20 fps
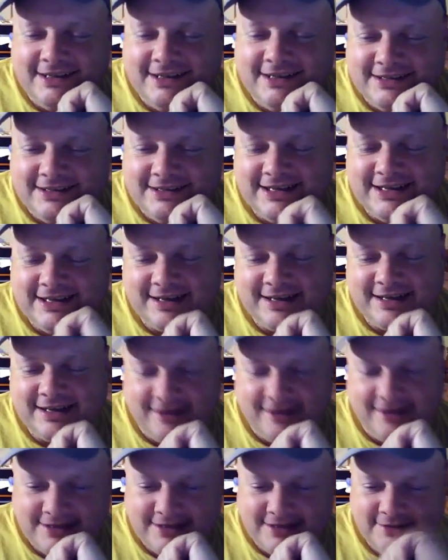See you,
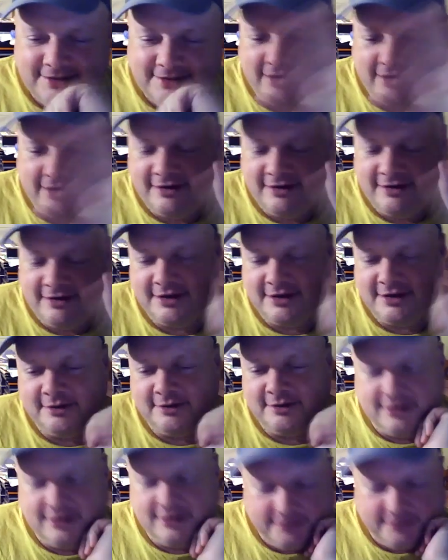guys. Night-night,
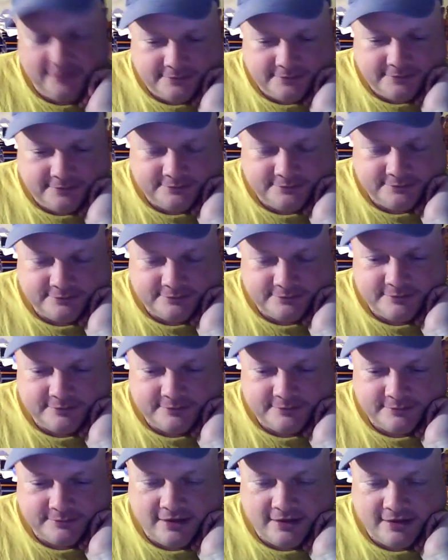Goon Love.
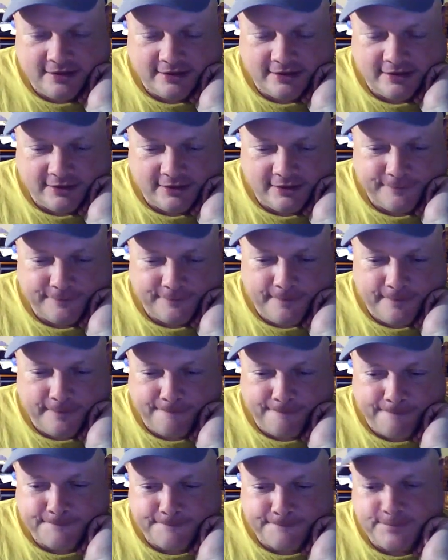Night-night.
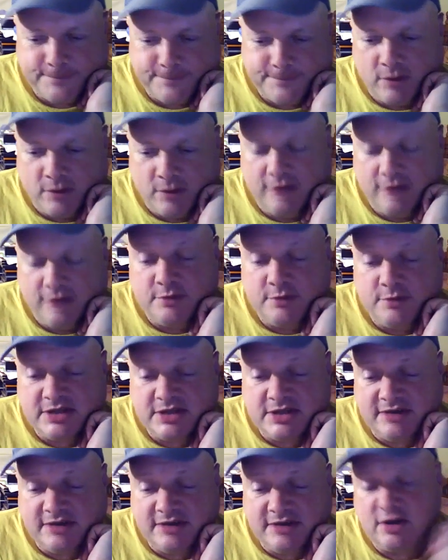If you
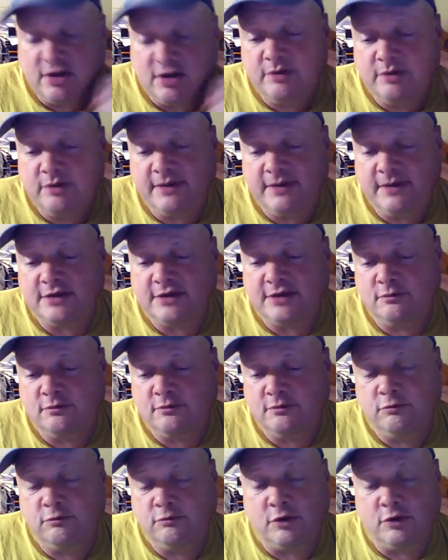missed anything, don't forget to
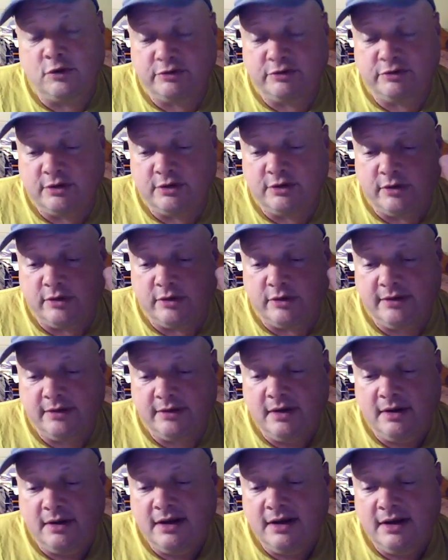watch the recording.
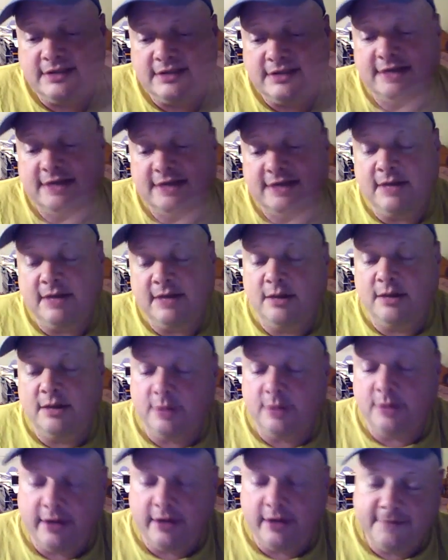See you, Mel
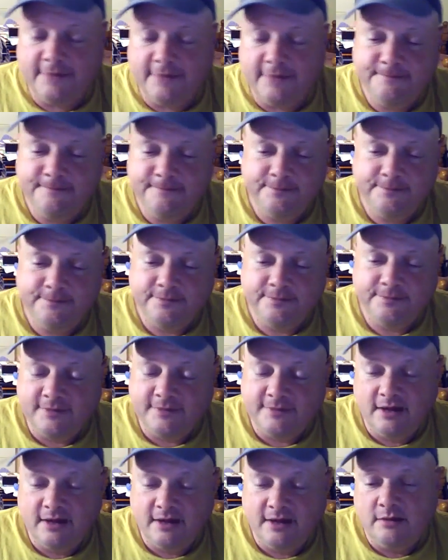O'Brien.
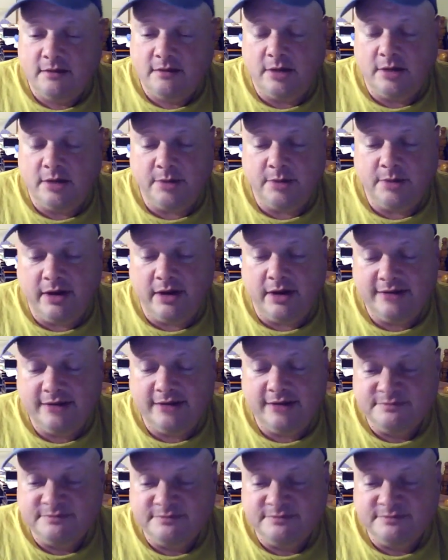Bye-bye.